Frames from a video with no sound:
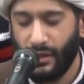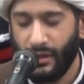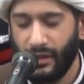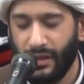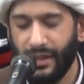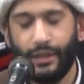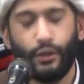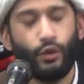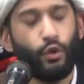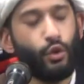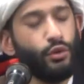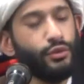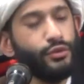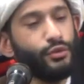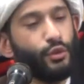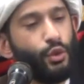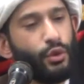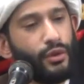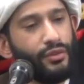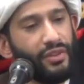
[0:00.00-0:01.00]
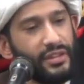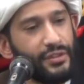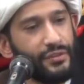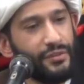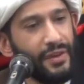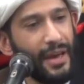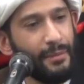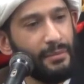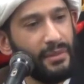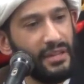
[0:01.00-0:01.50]
He calls all of his
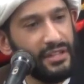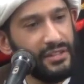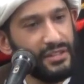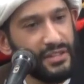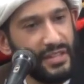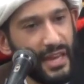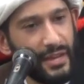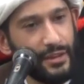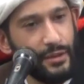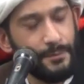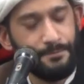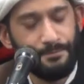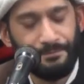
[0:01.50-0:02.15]
family together